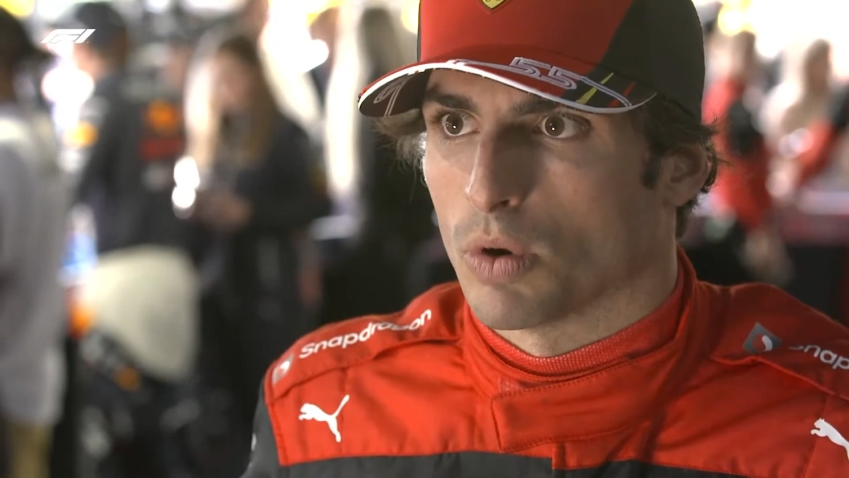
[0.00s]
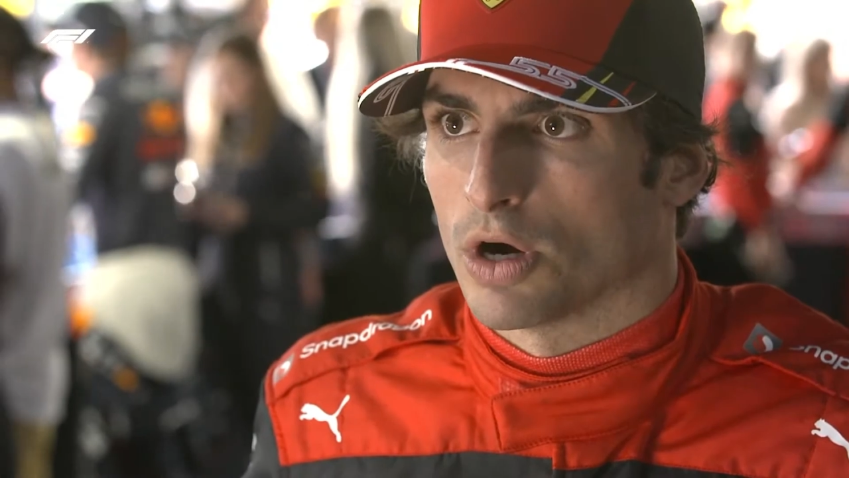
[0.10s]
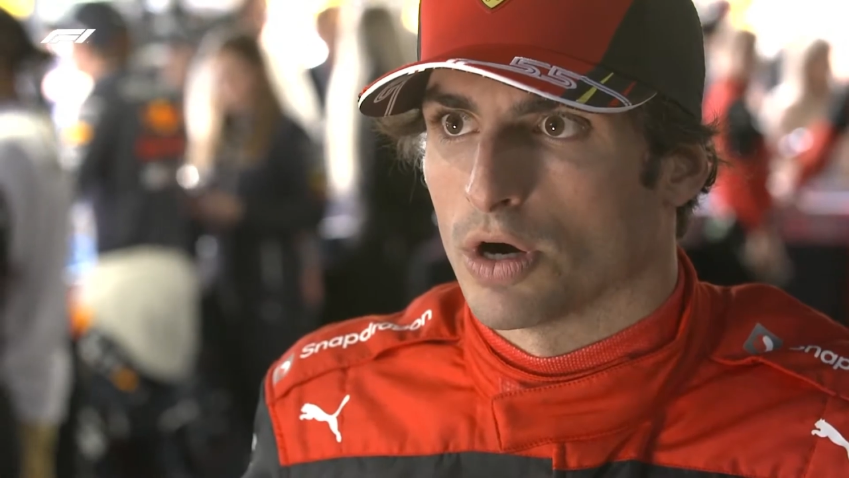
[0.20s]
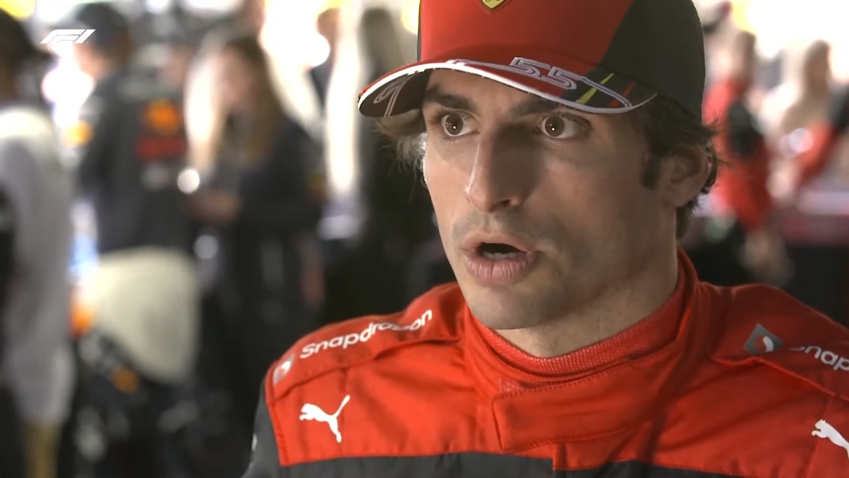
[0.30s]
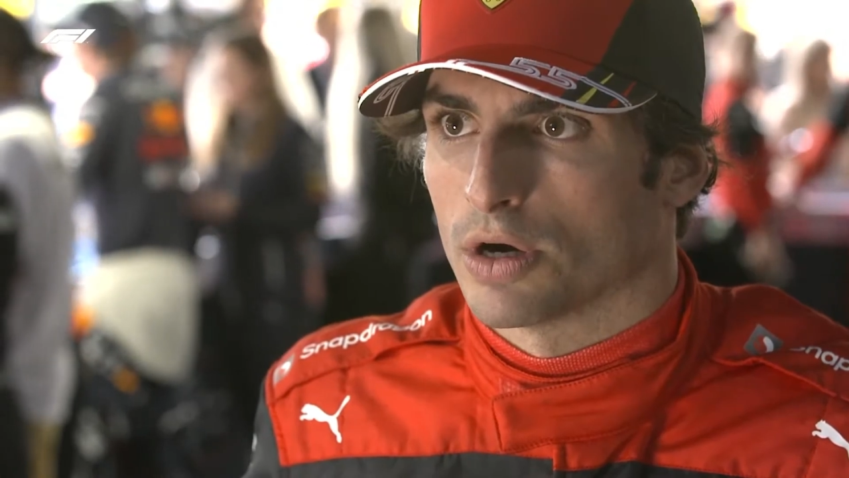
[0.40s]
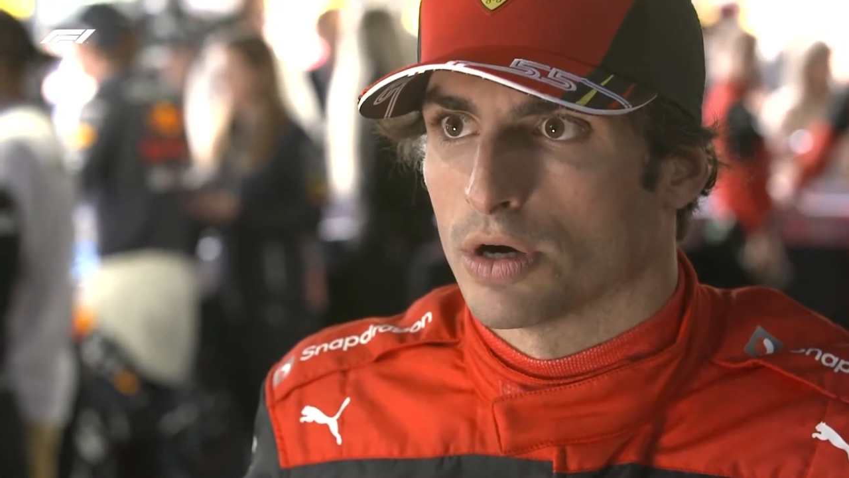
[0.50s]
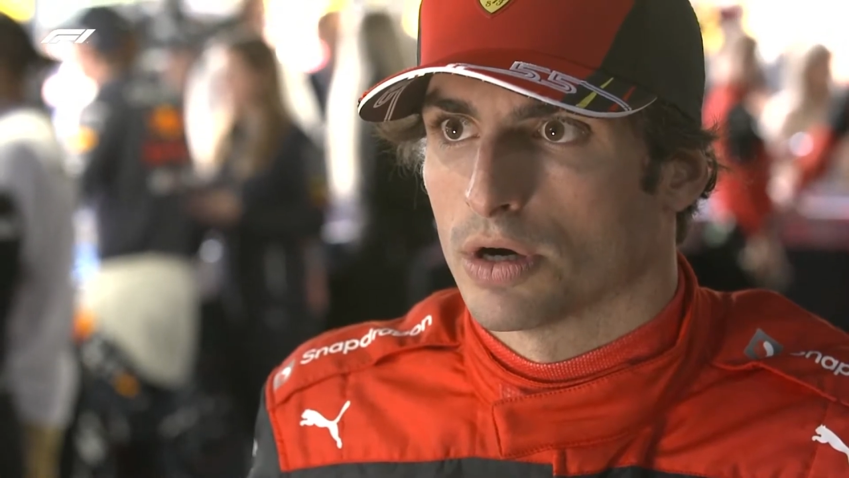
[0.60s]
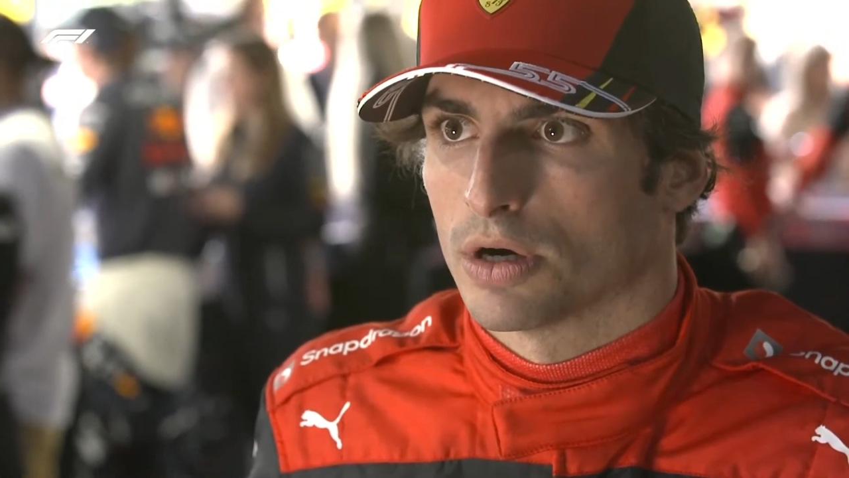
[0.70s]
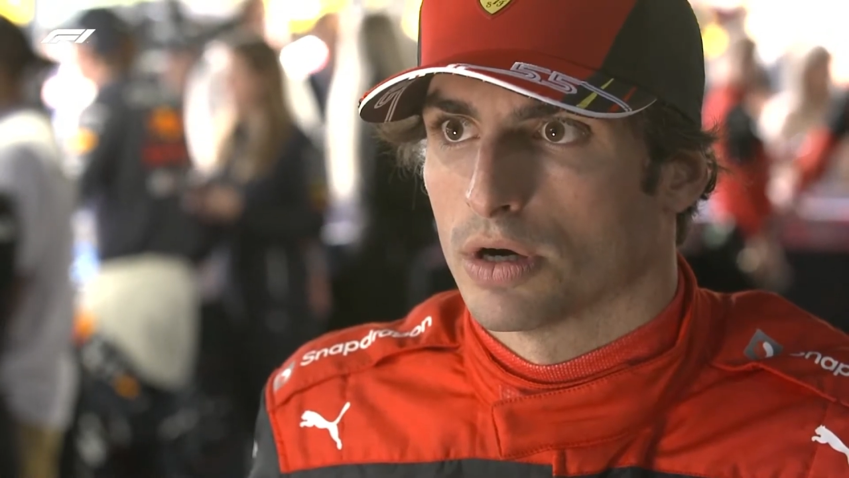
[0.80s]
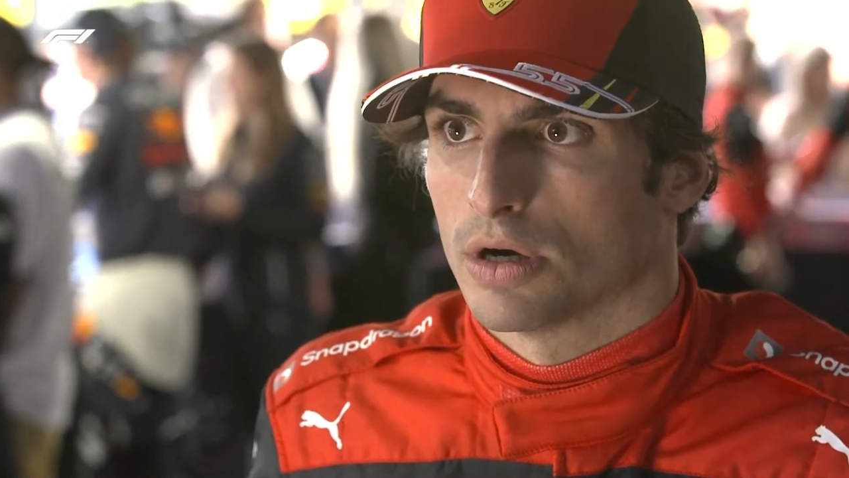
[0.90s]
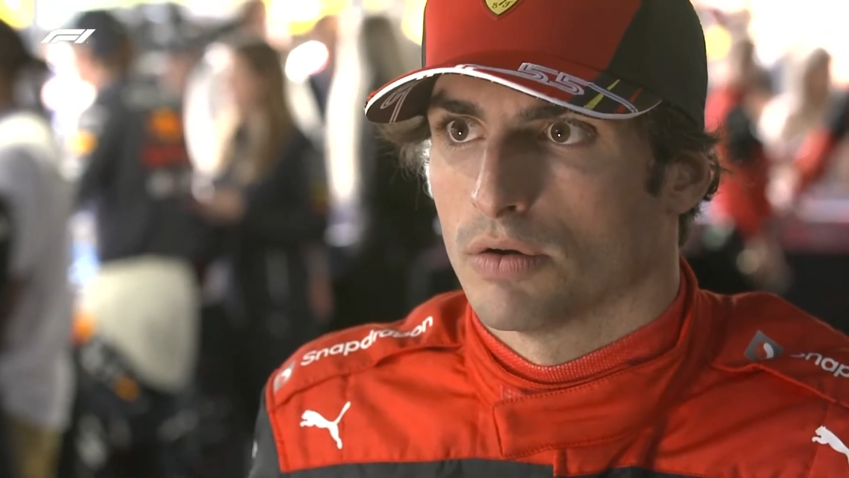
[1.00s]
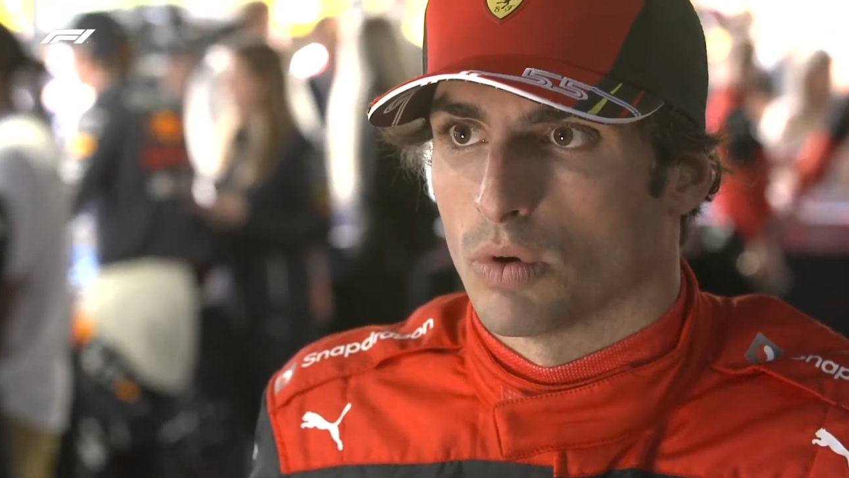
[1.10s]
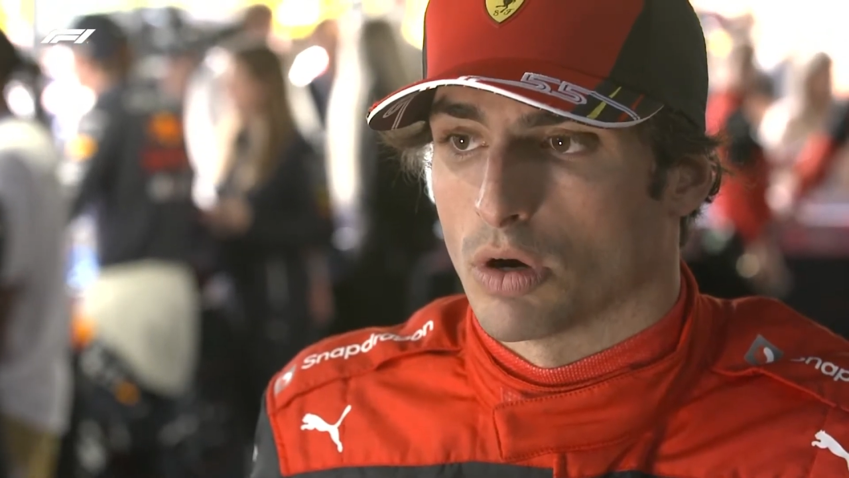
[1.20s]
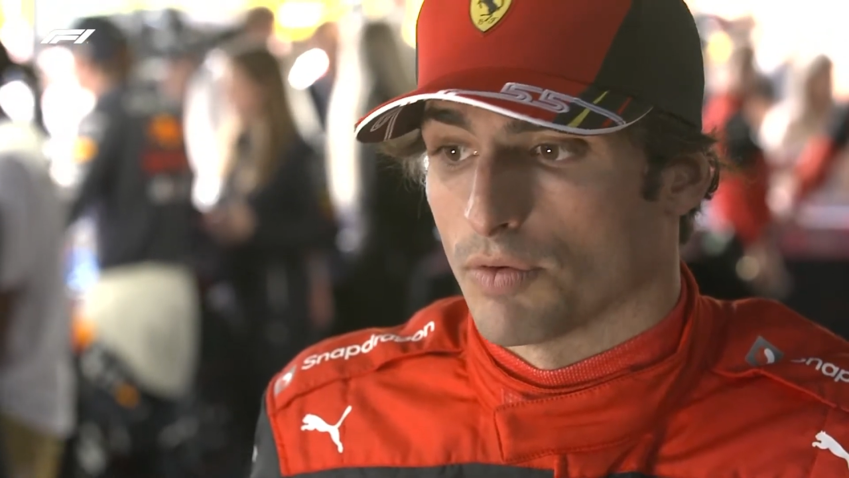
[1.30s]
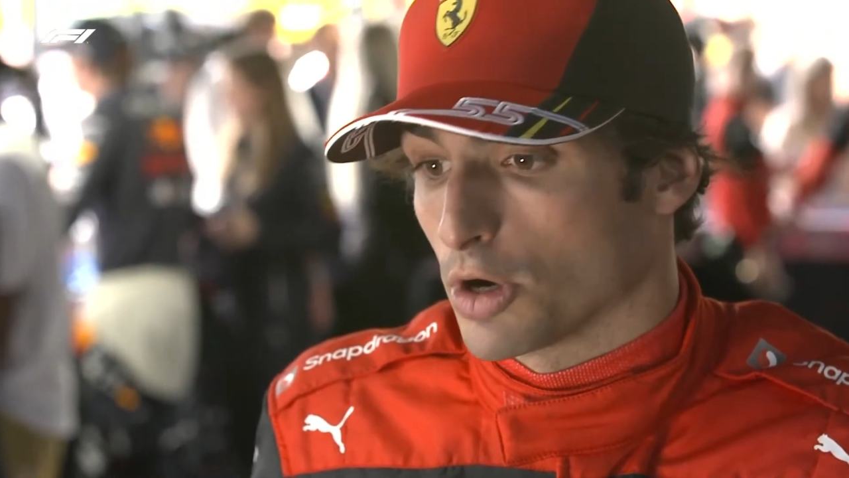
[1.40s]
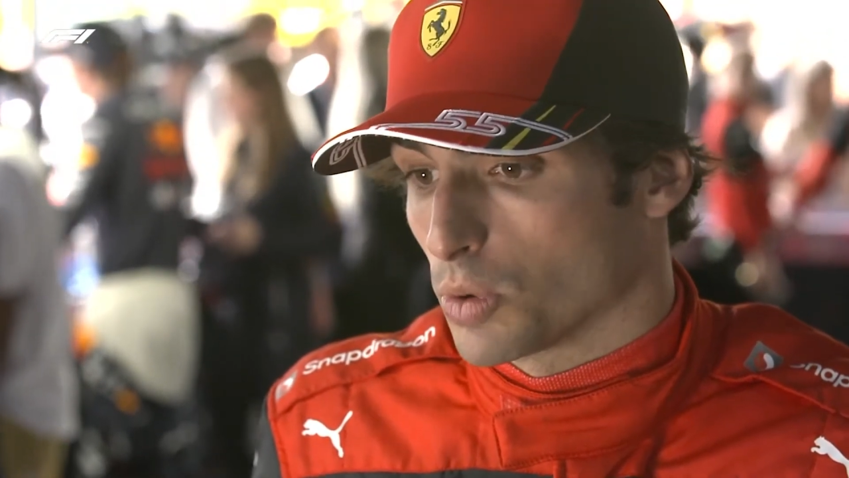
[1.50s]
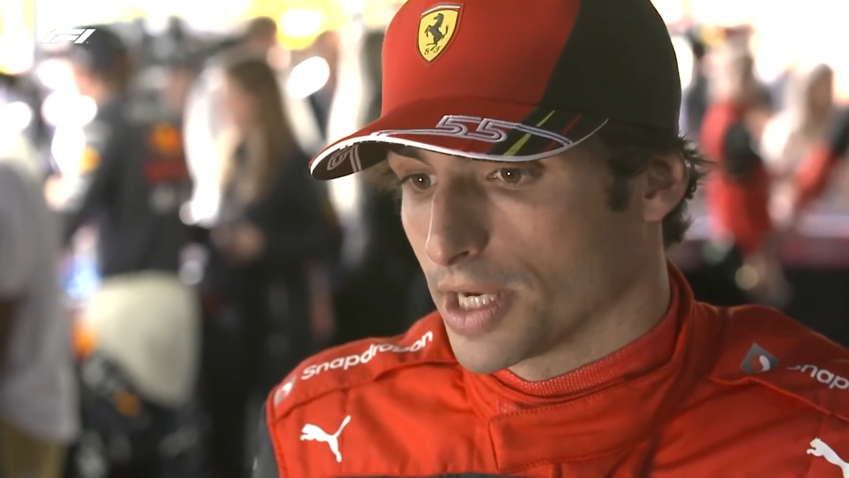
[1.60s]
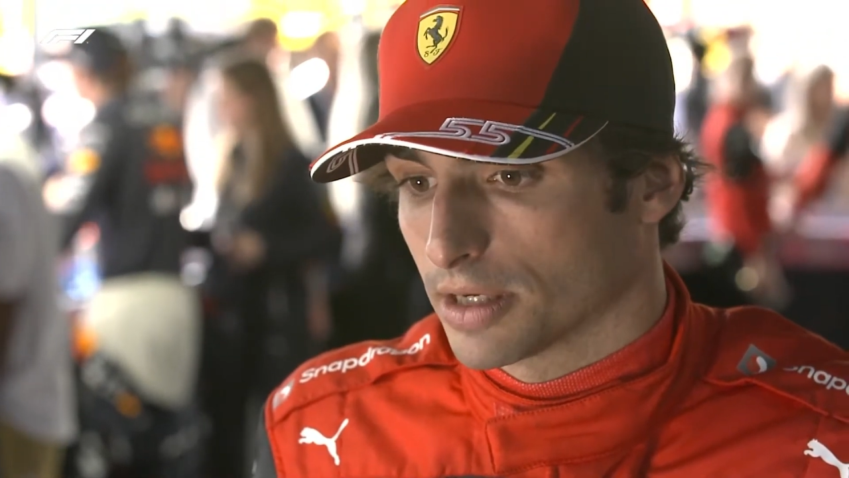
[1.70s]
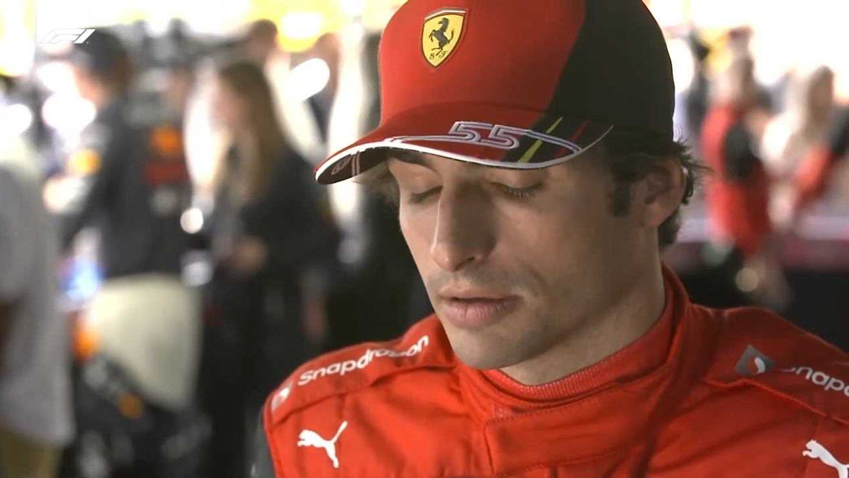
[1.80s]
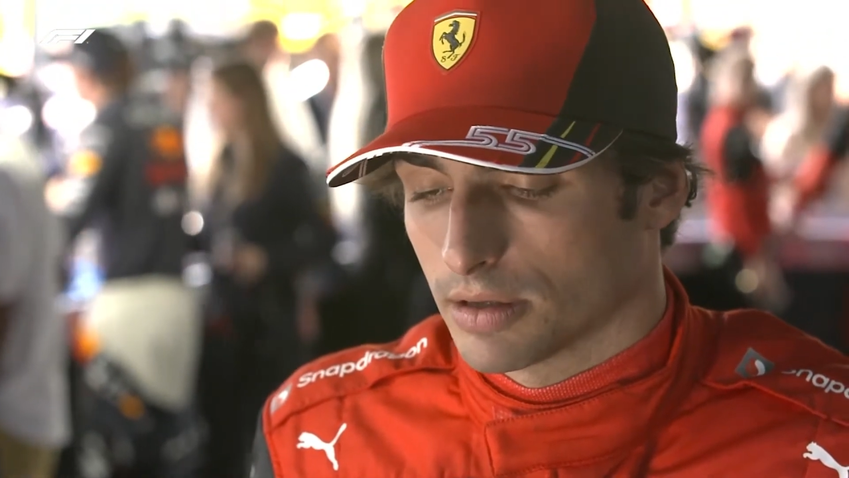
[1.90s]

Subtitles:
were very quick,